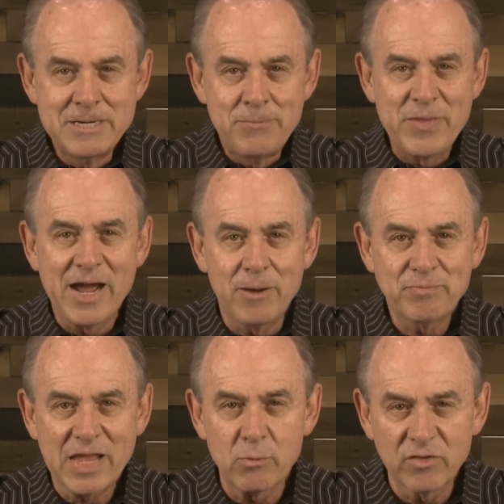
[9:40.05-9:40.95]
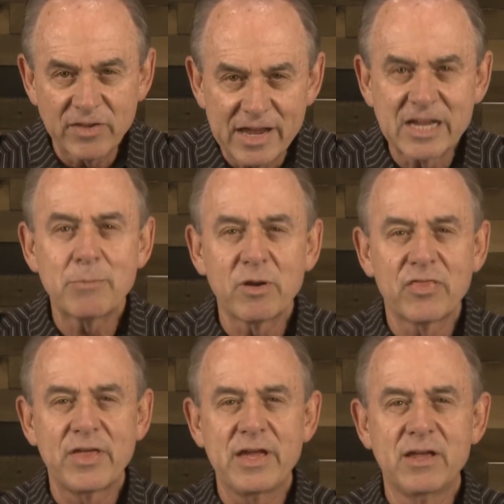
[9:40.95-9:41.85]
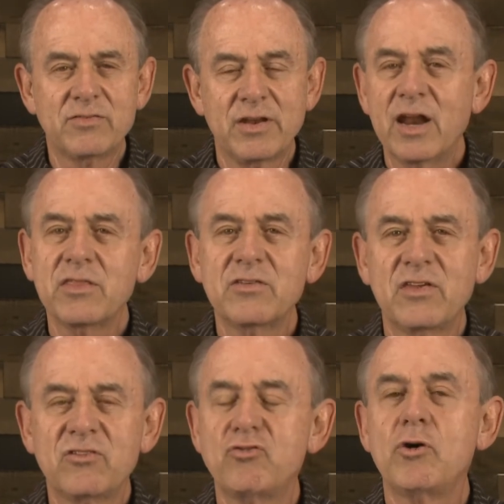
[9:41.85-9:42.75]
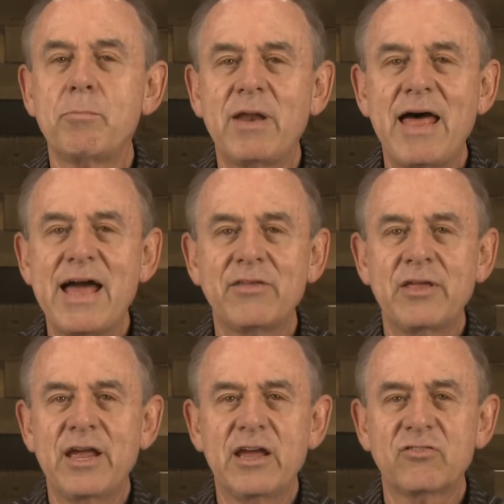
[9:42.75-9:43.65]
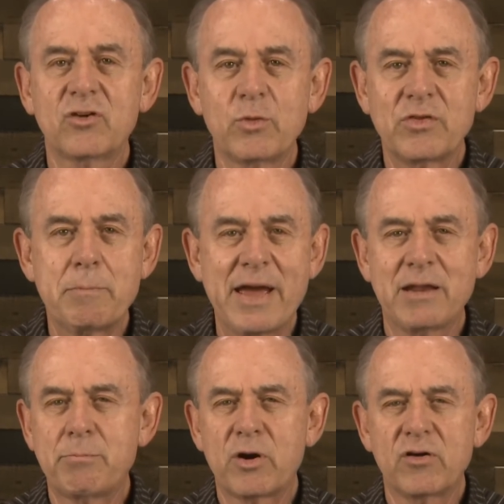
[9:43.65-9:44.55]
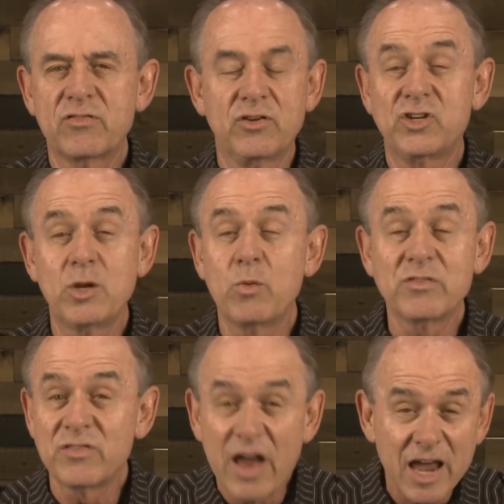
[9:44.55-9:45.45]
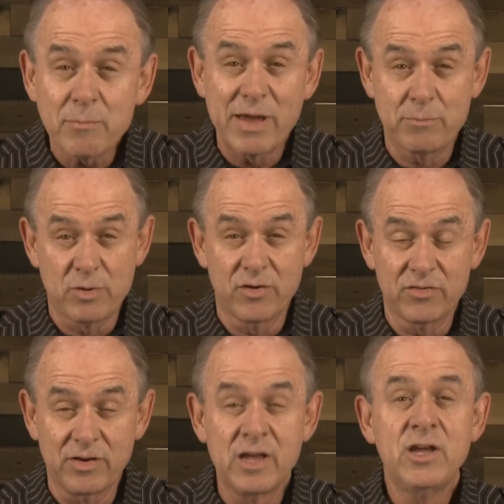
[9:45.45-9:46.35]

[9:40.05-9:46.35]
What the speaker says: Now, I want to say a couple of things, and none of this is to imply that Esther was a bad person. She was not a bad person.